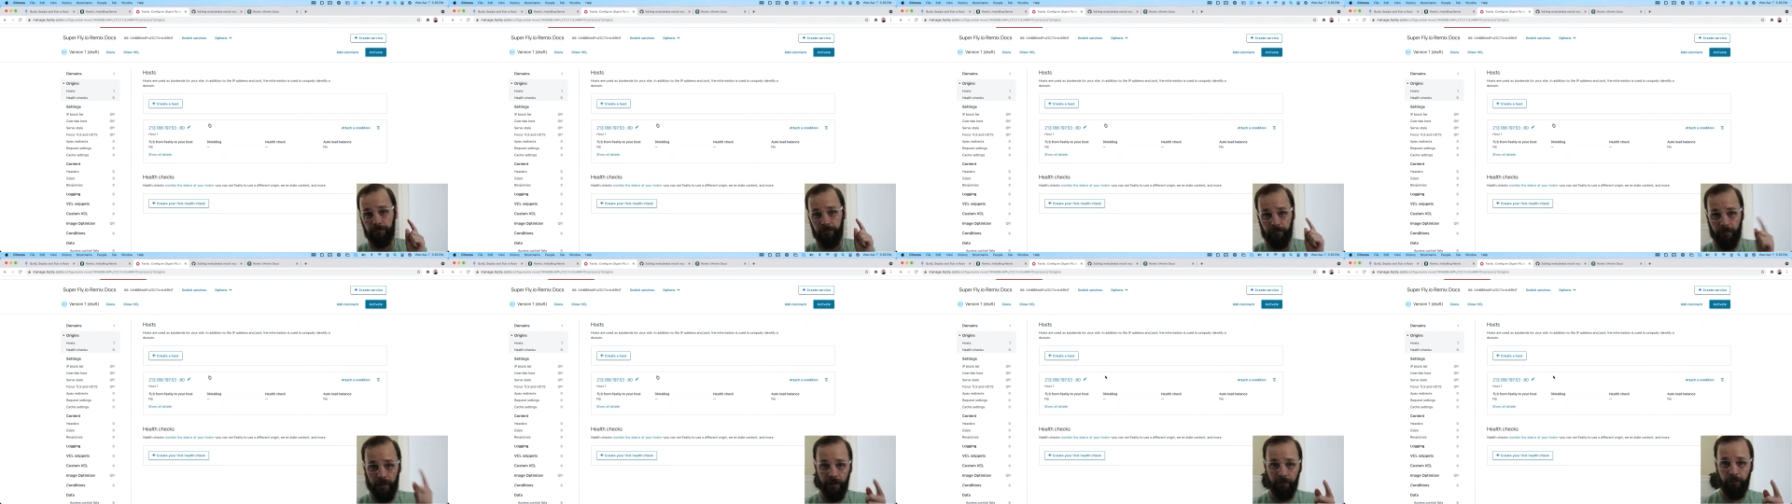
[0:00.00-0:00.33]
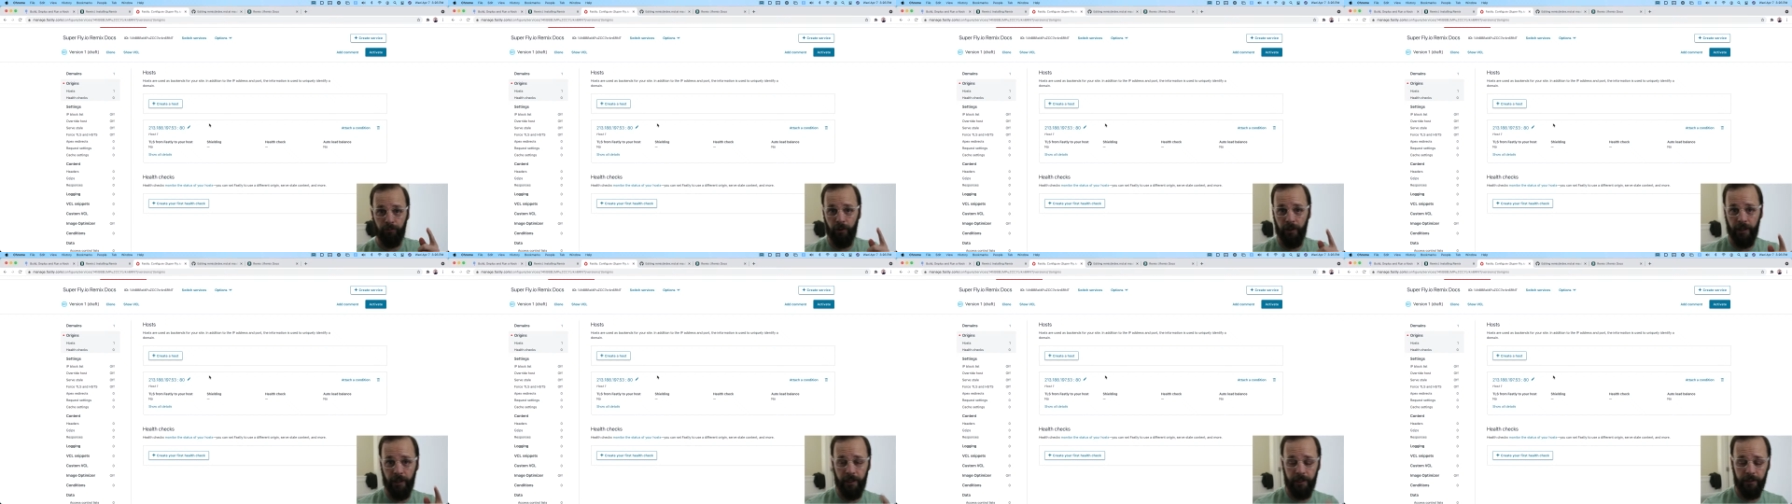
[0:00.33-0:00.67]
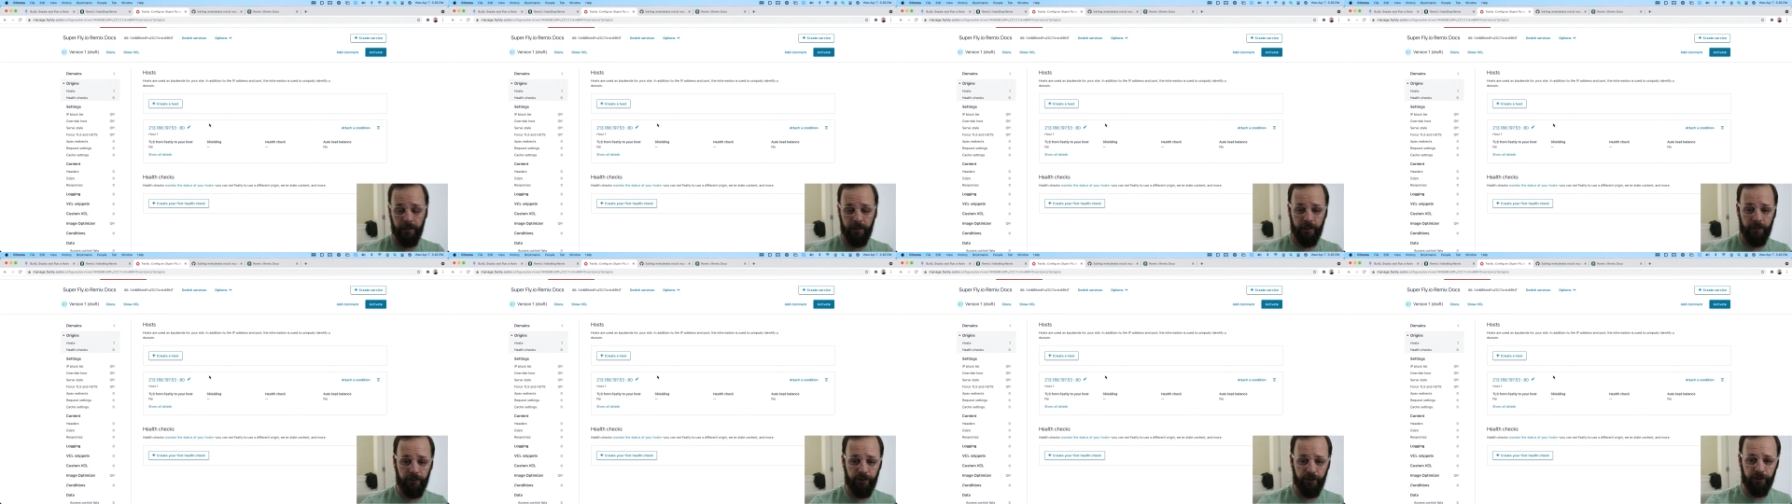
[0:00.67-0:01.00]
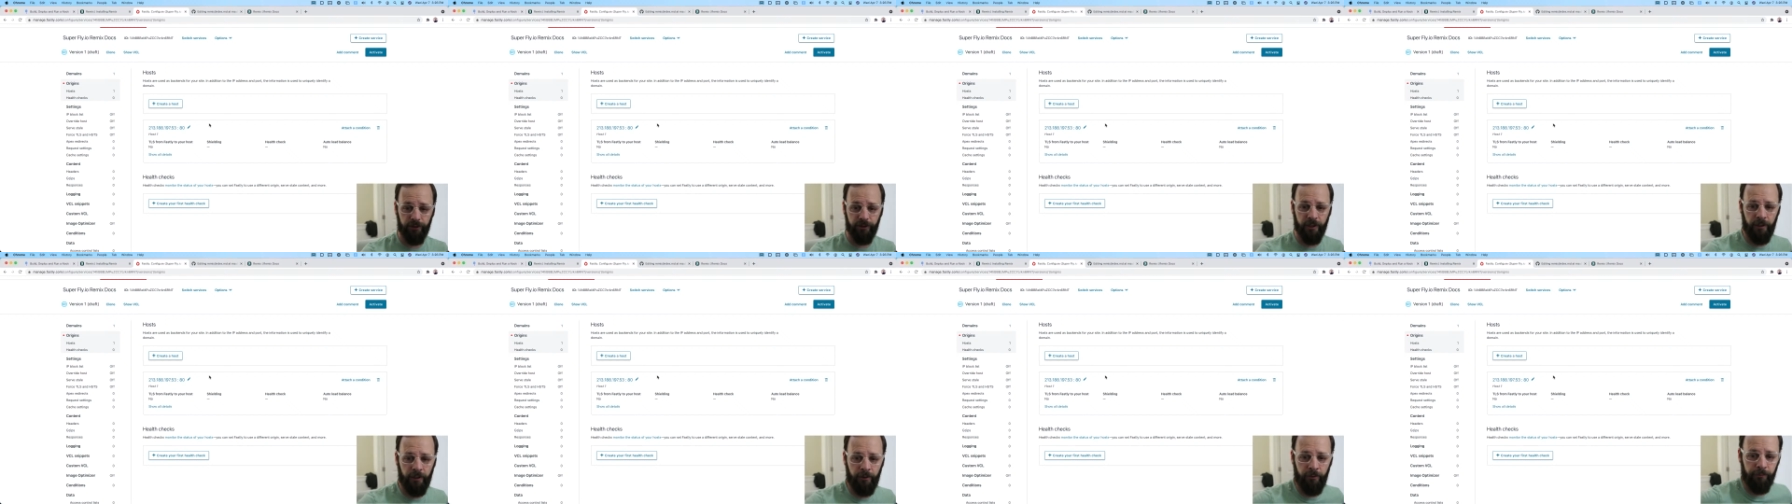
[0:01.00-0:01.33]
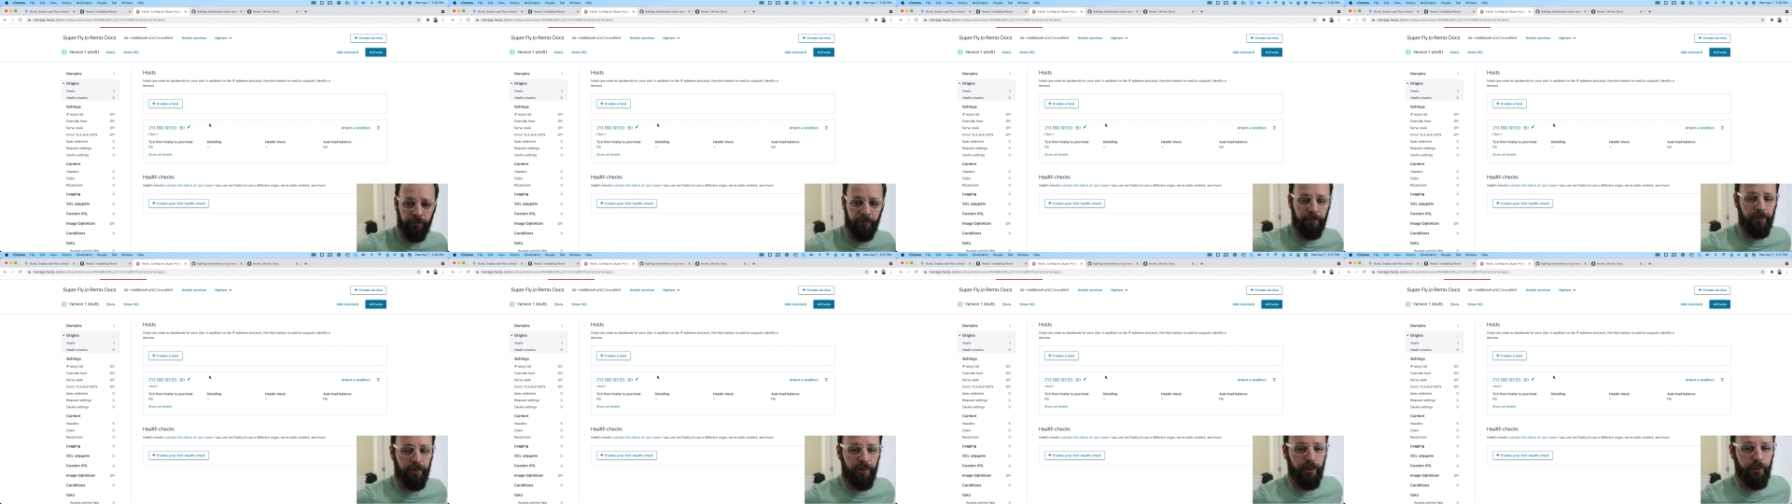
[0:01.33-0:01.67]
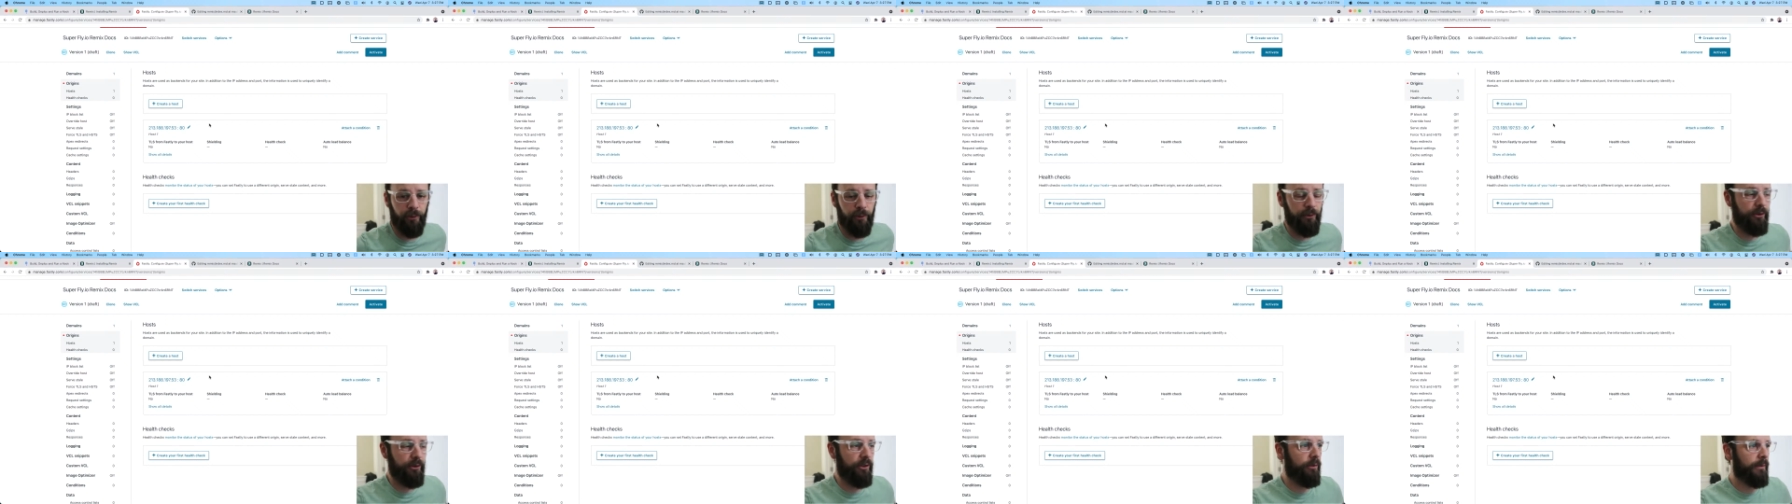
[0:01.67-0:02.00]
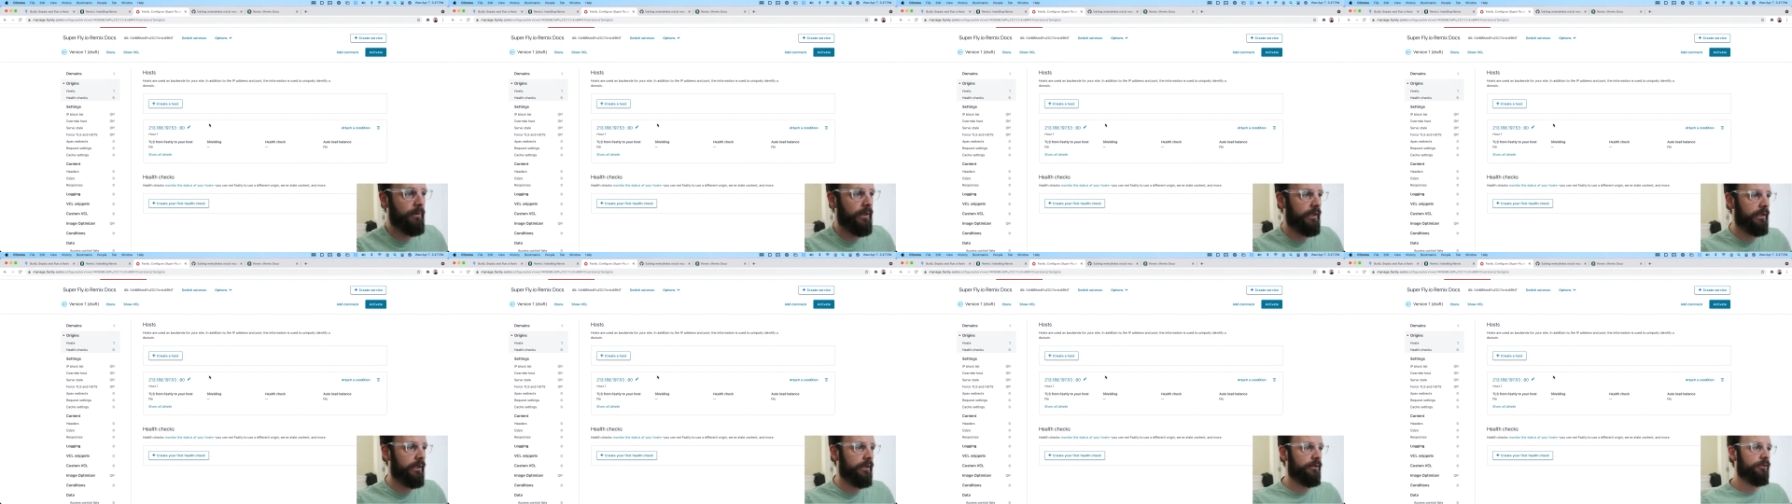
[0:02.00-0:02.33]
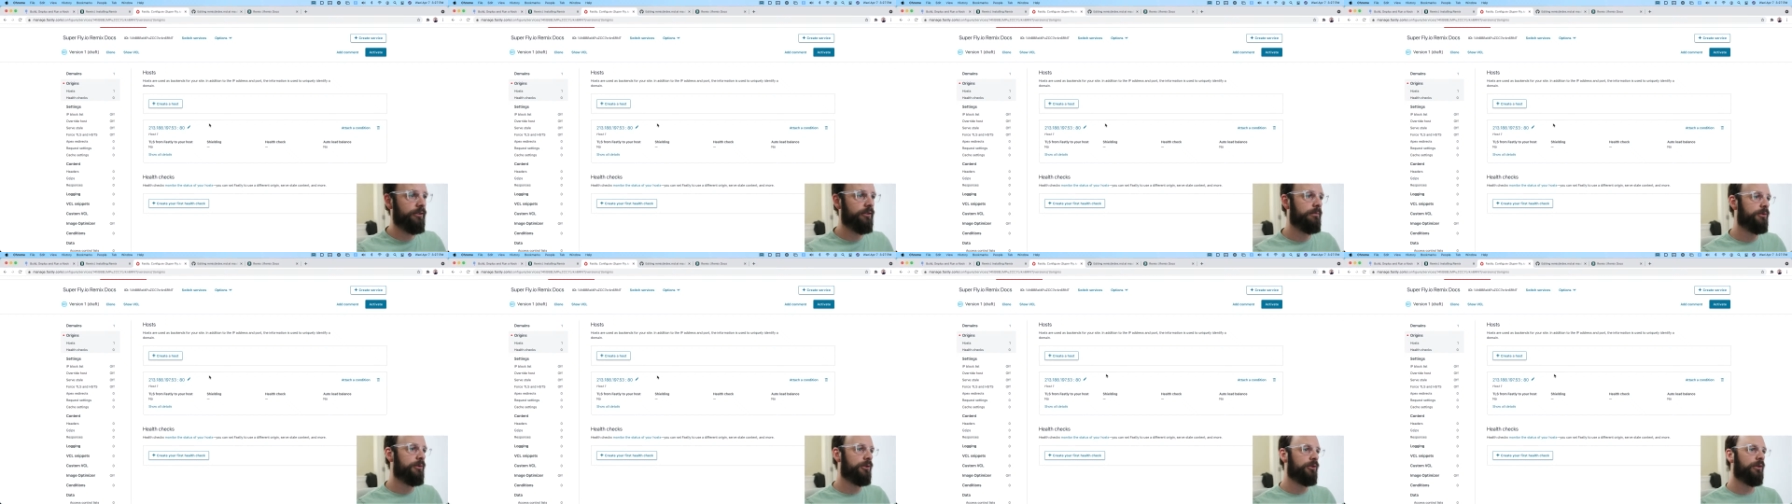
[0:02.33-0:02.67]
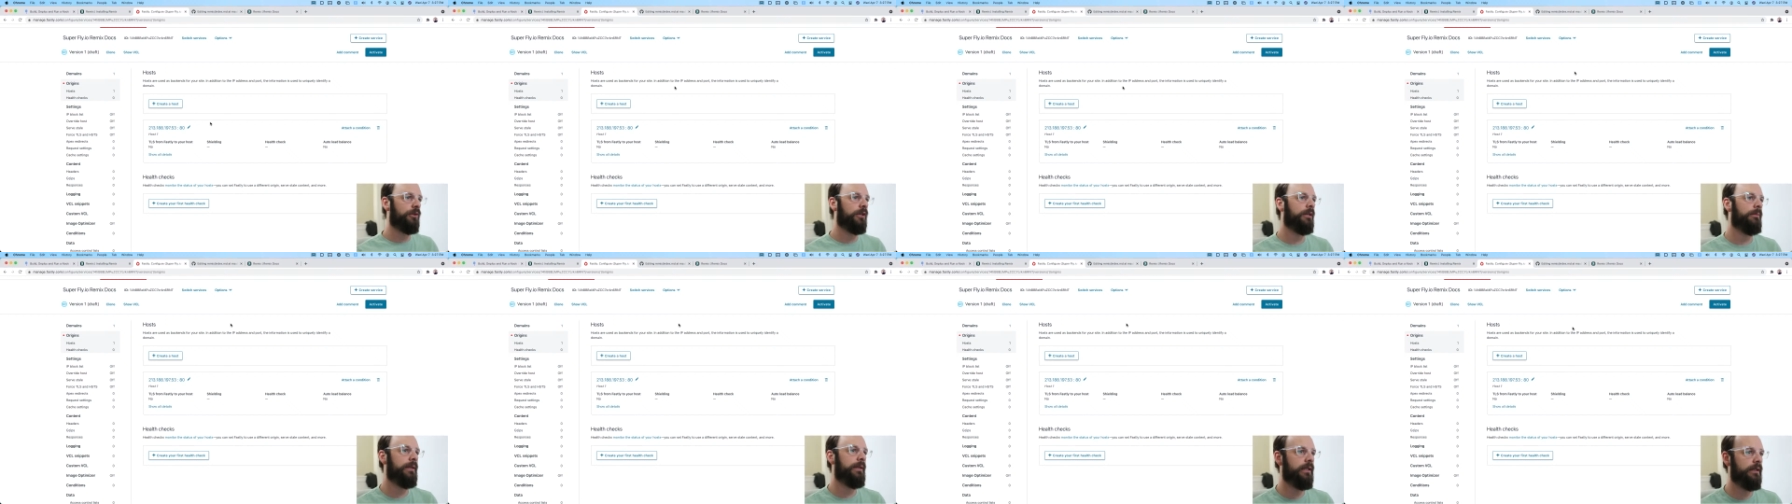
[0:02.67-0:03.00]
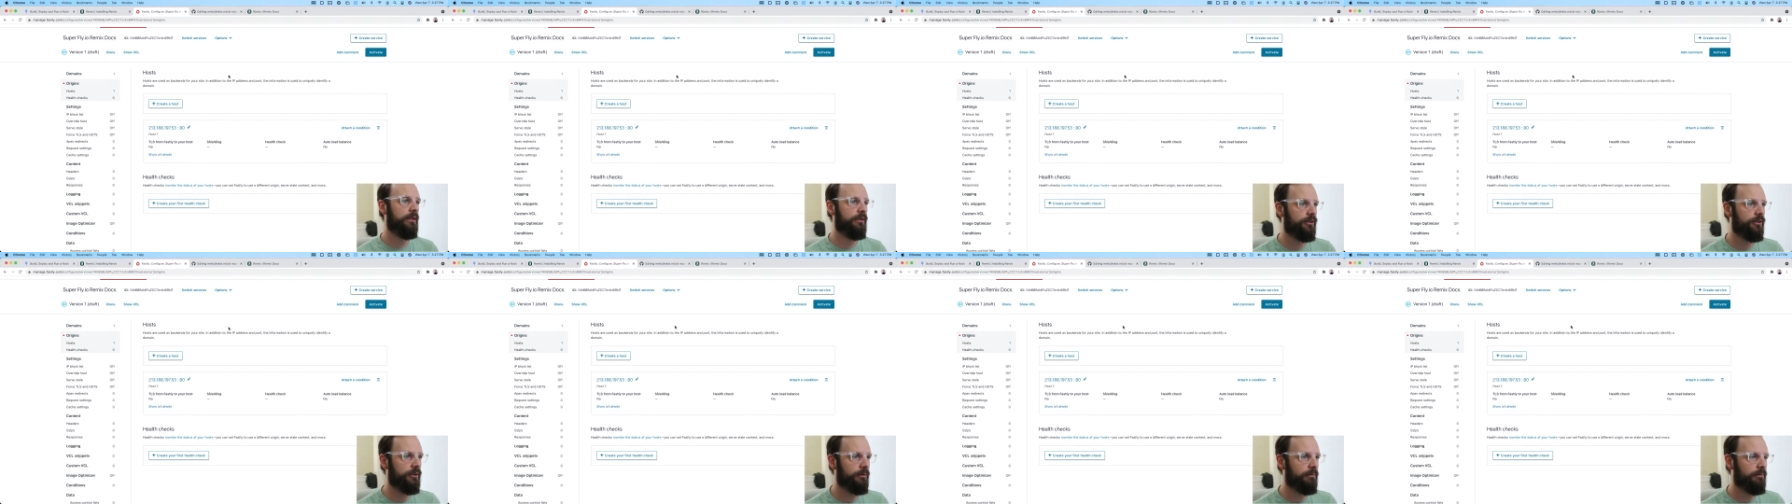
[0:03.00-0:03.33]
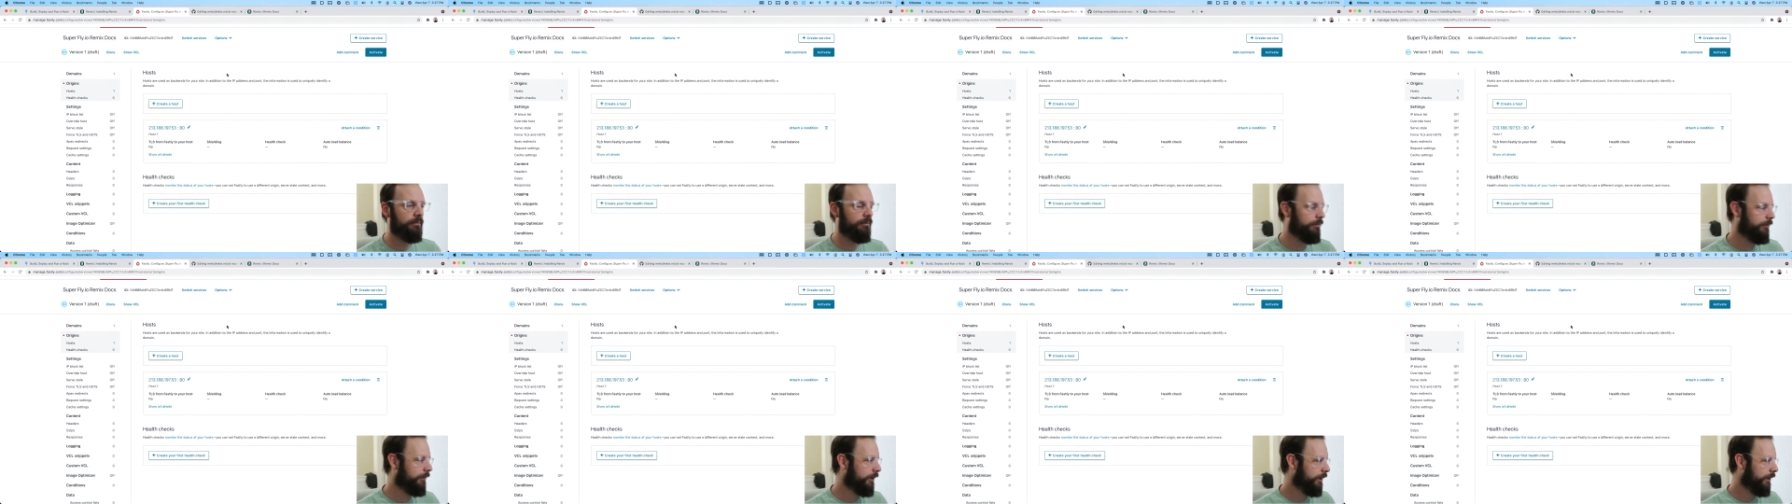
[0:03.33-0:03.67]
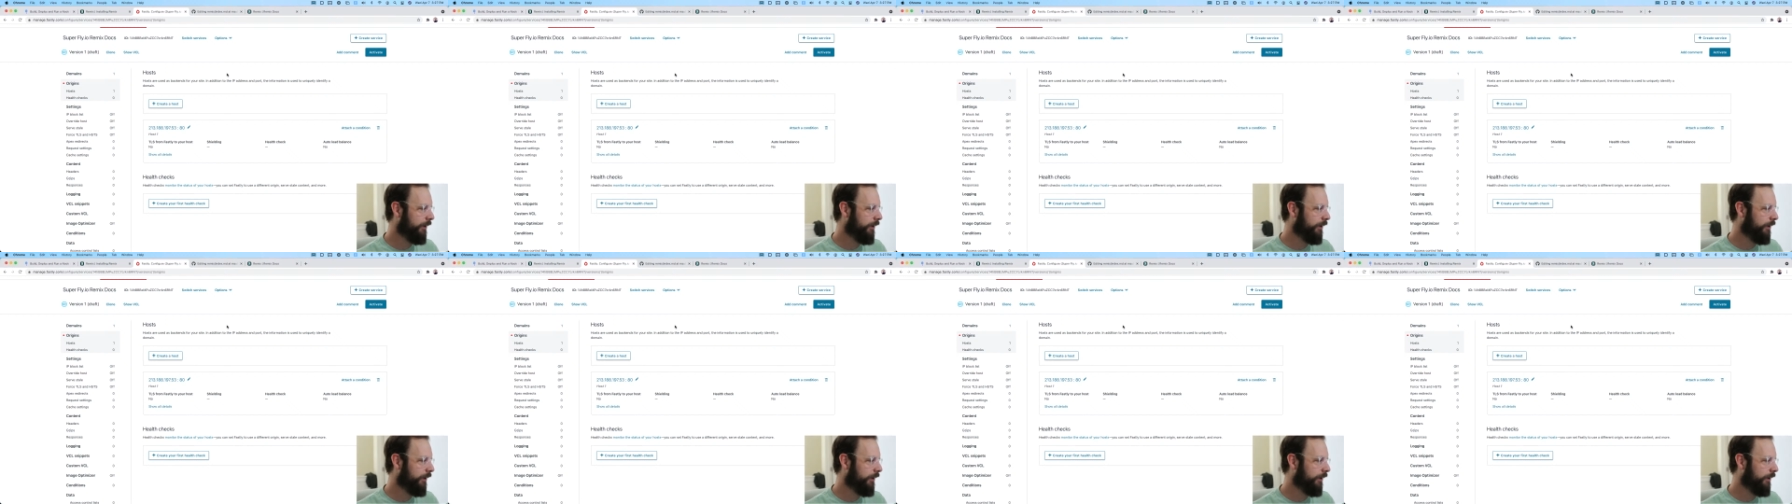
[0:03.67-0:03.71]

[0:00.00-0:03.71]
FYI, kids just got home from school, so you might hear some screaming and some